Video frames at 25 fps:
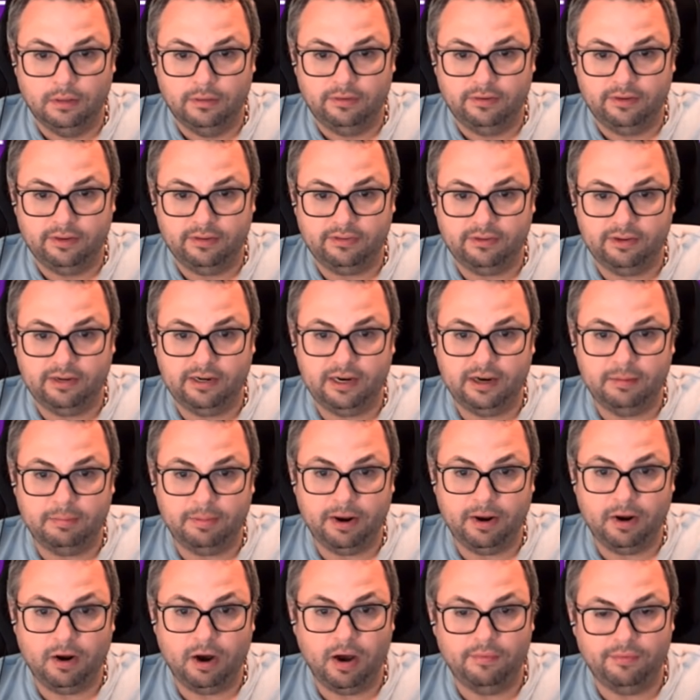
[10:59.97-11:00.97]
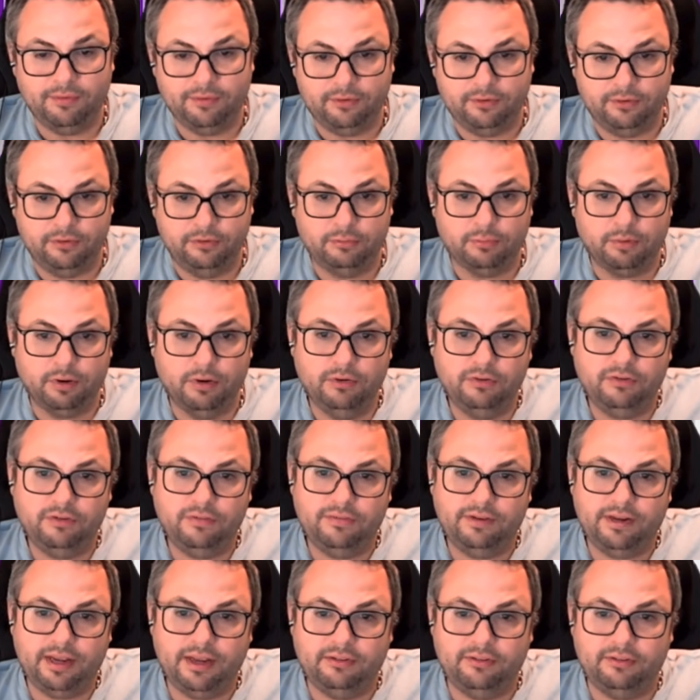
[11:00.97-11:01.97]
Designated by offices, rows
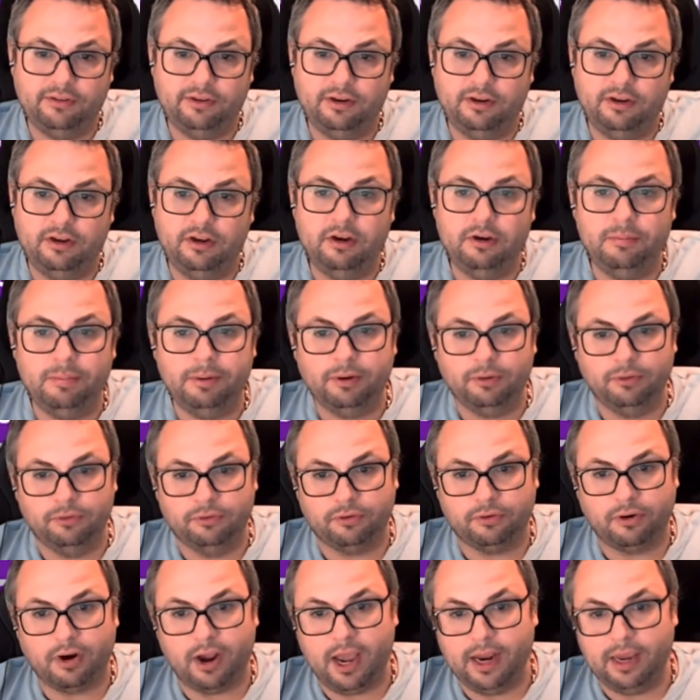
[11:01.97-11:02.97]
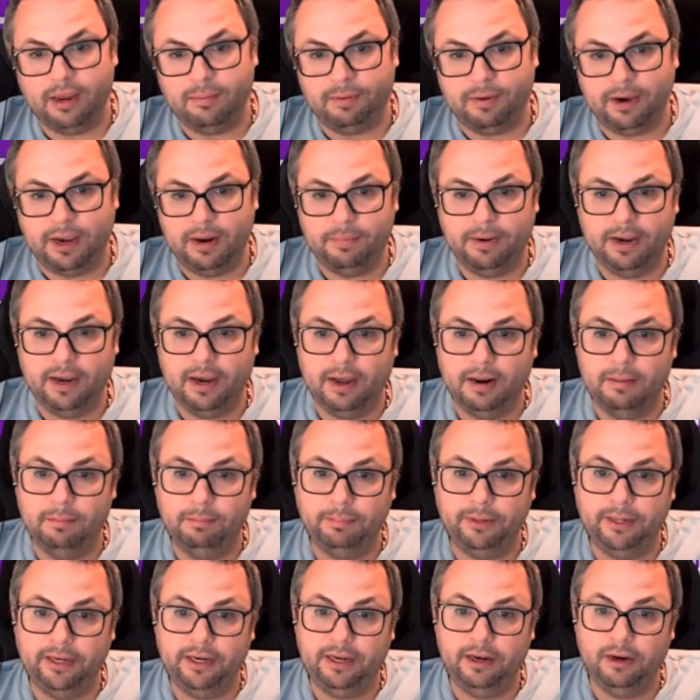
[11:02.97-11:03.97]
of desks and cubicles are occupied by
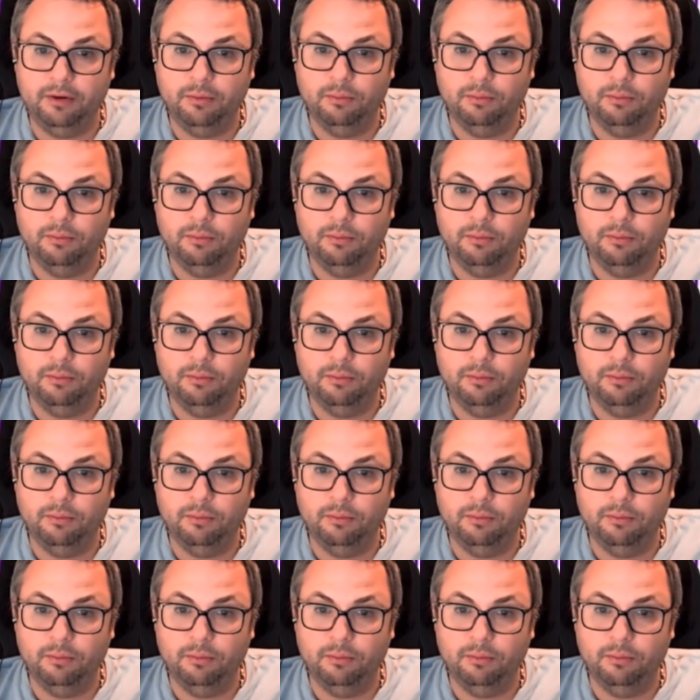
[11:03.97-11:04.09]
unblinking